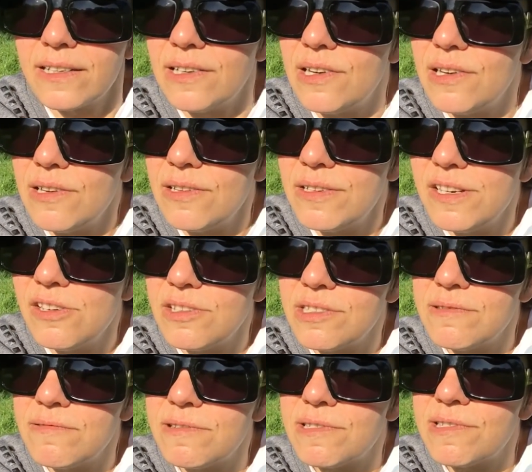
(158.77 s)

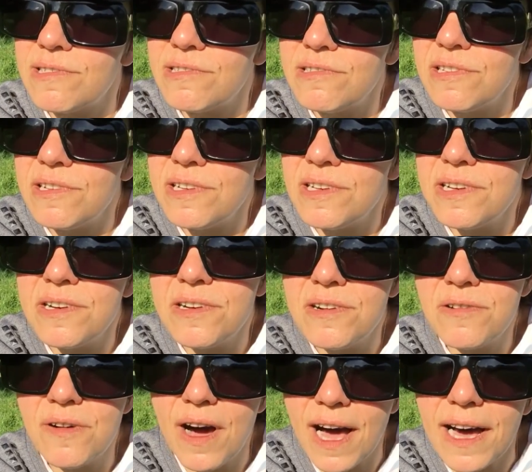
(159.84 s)
Goldilocks was
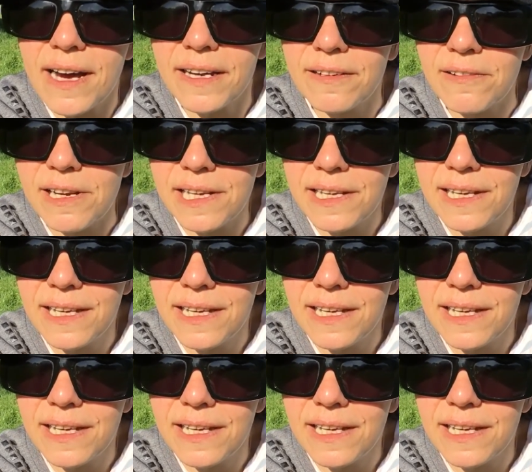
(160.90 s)
so hungry